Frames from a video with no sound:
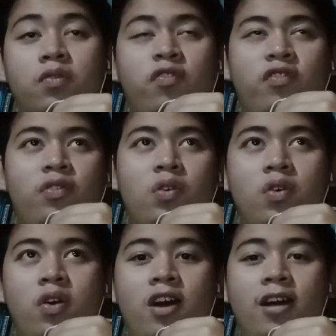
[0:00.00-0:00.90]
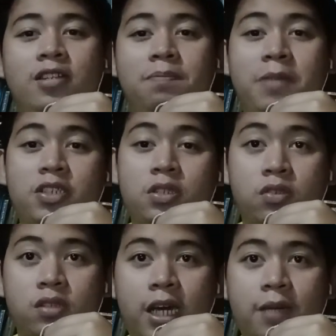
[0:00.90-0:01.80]
One is the name of
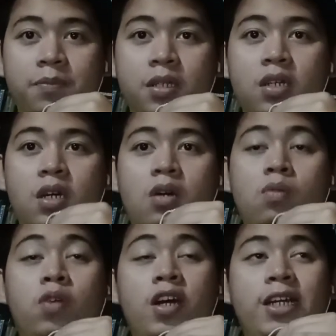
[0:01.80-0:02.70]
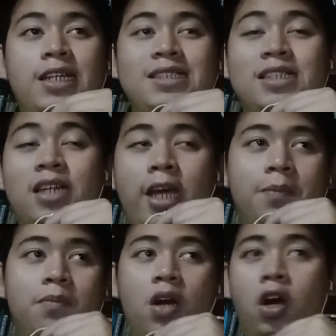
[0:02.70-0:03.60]
the
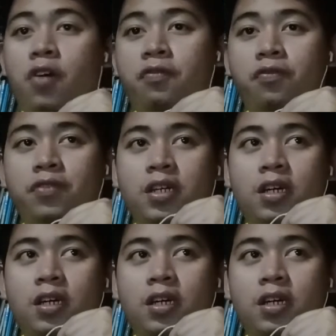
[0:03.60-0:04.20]
anti-neoplastic agent.